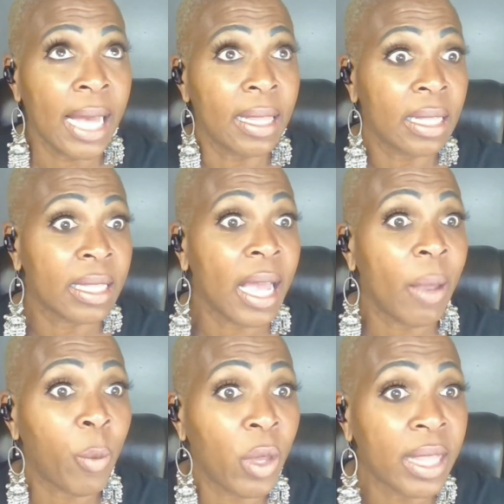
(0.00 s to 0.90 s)
at the
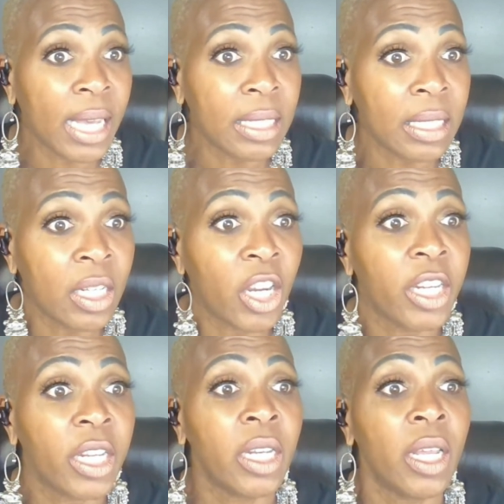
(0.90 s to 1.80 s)
time when that
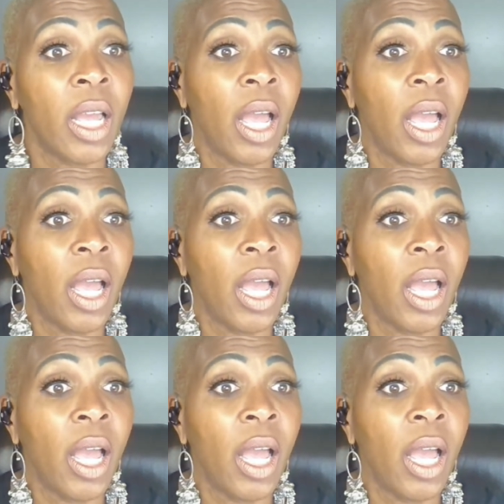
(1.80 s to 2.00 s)
started.